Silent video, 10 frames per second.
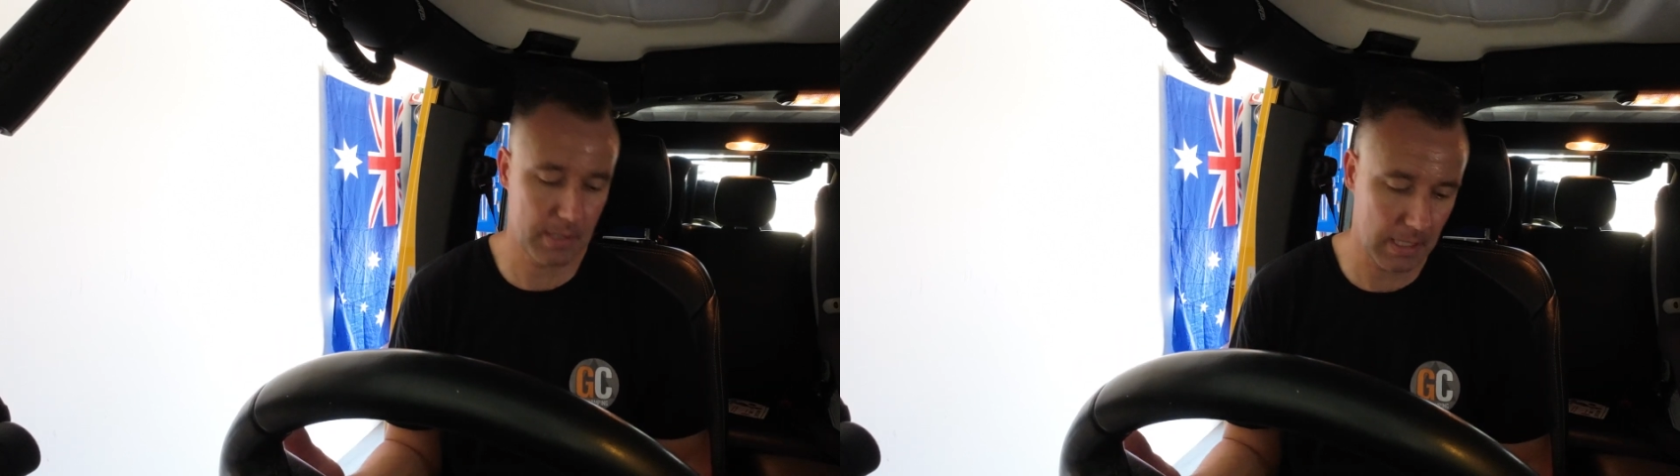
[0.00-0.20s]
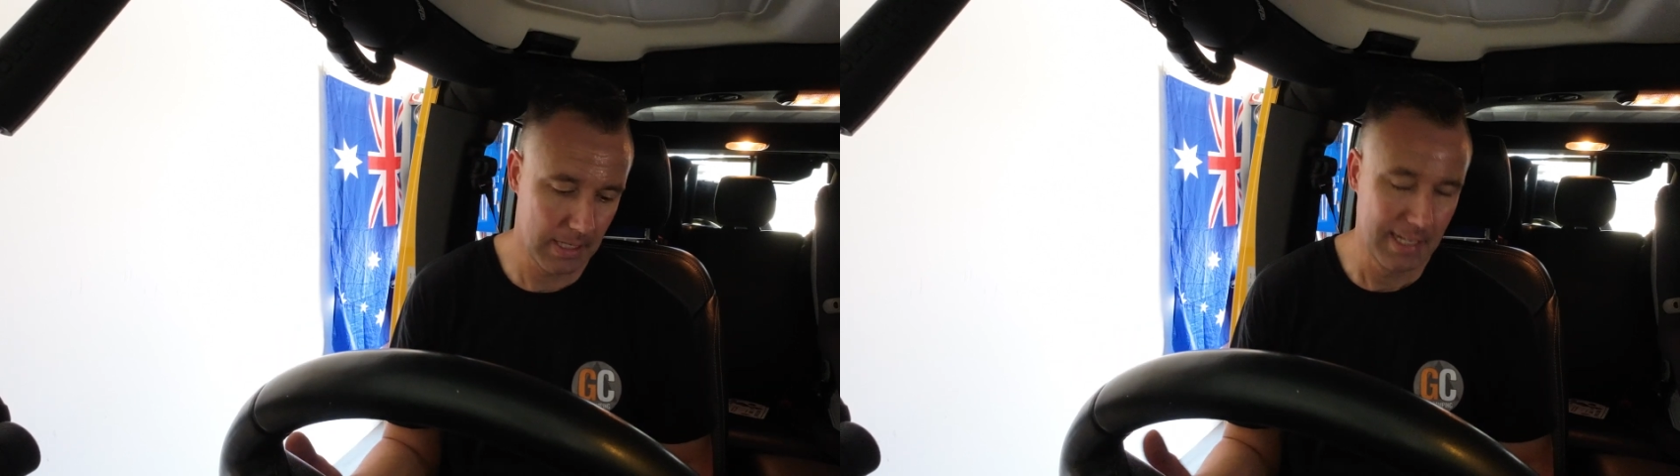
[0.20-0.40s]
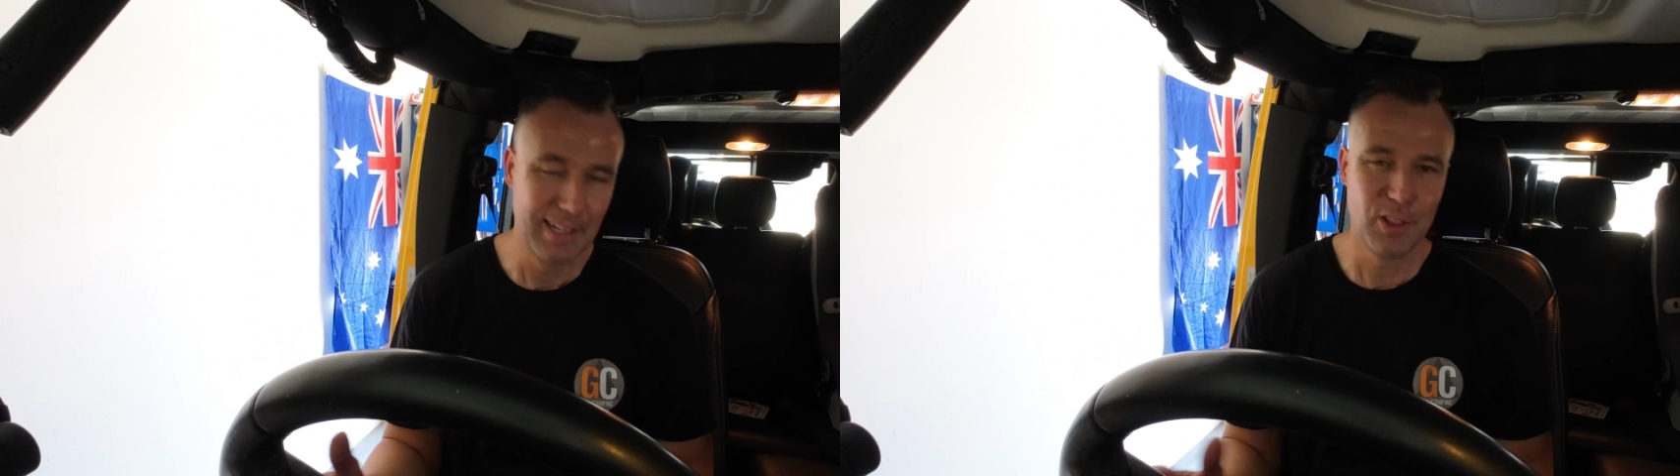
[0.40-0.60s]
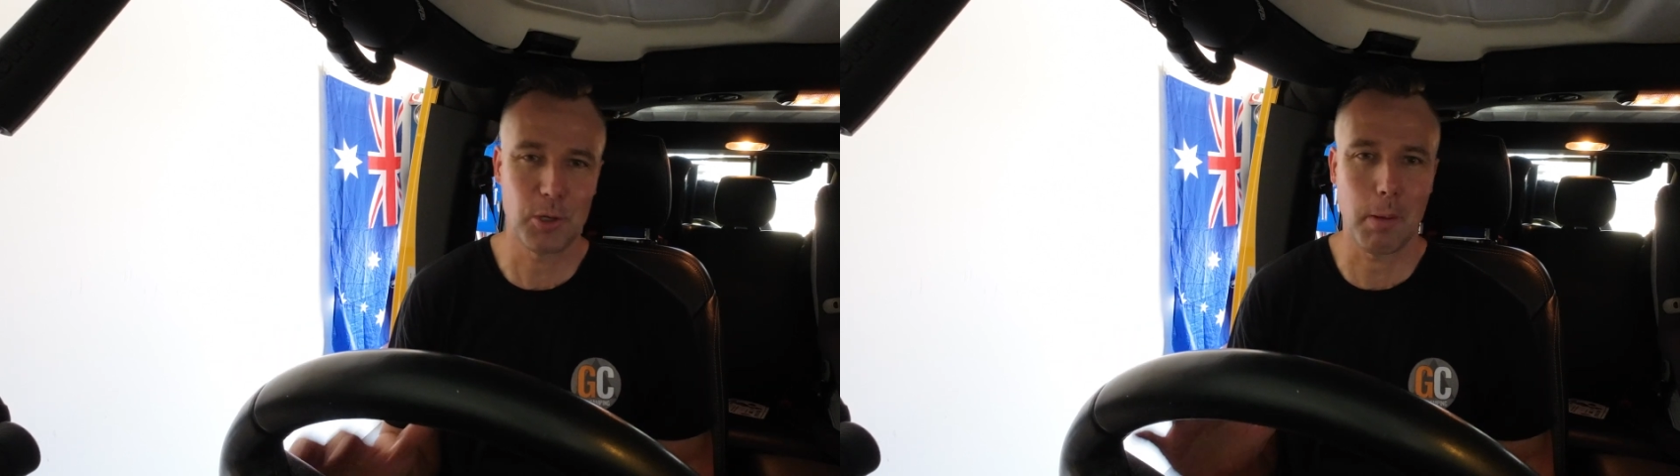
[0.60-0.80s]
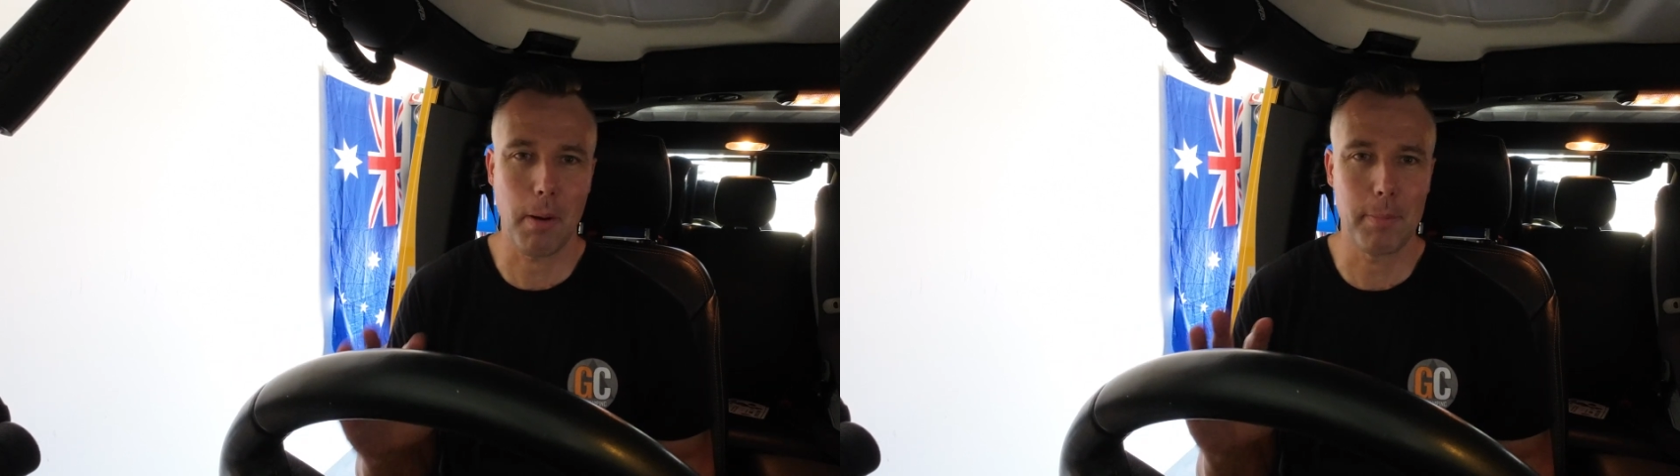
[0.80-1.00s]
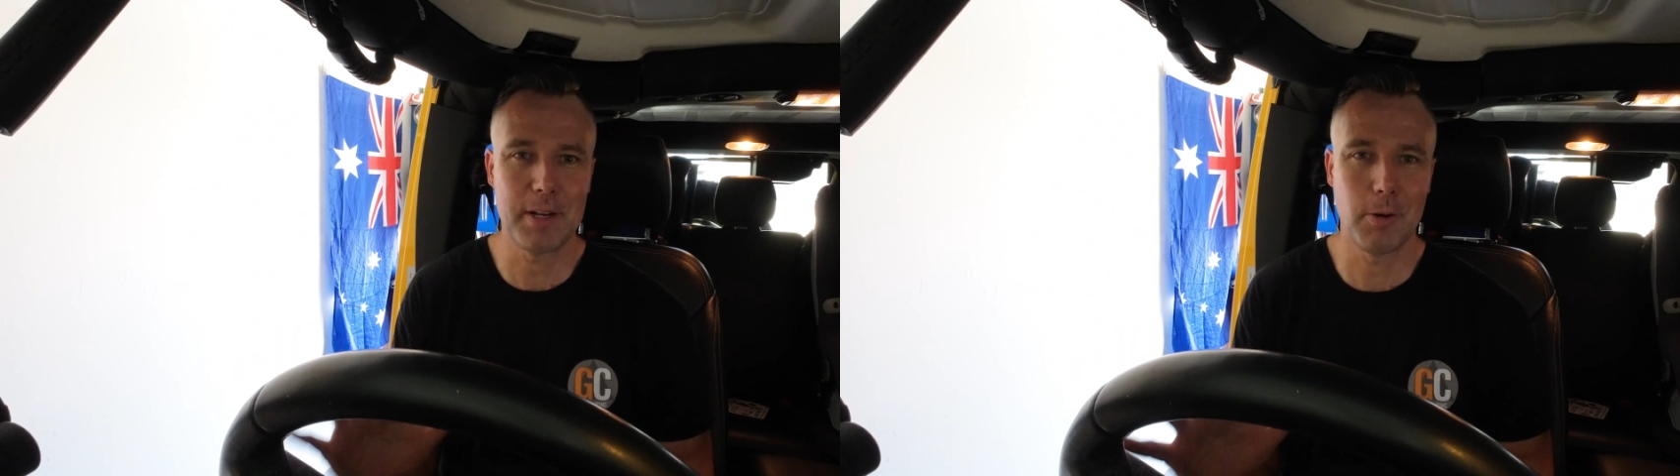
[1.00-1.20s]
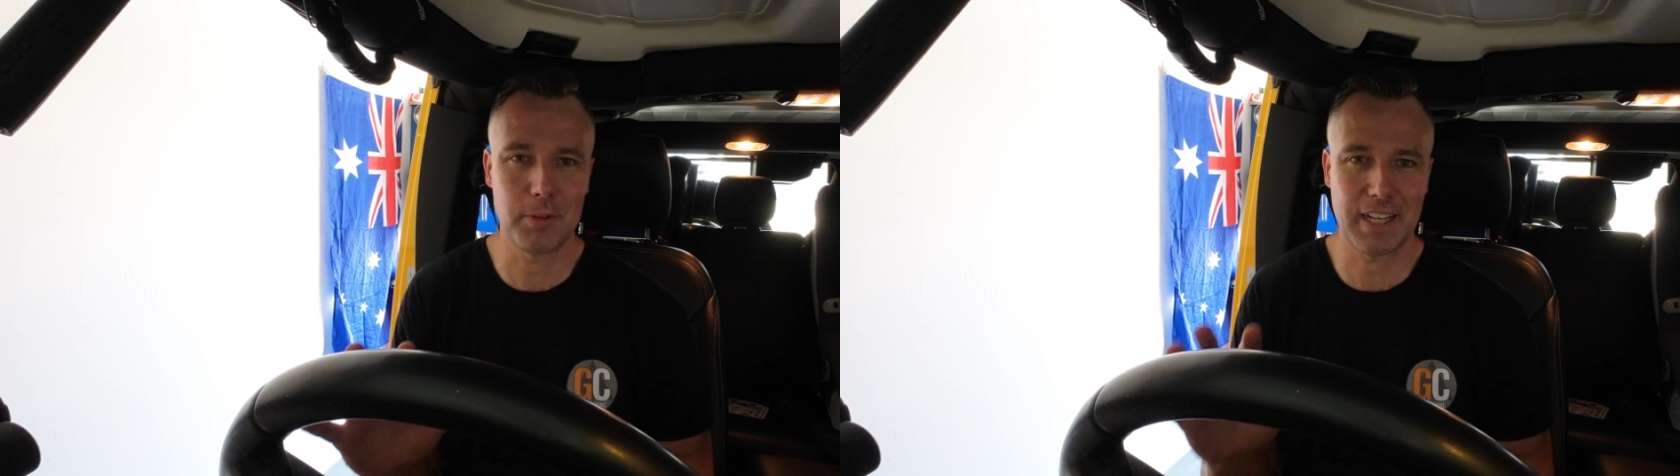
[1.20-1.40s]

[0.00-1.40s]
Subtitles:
So look, I'm probably not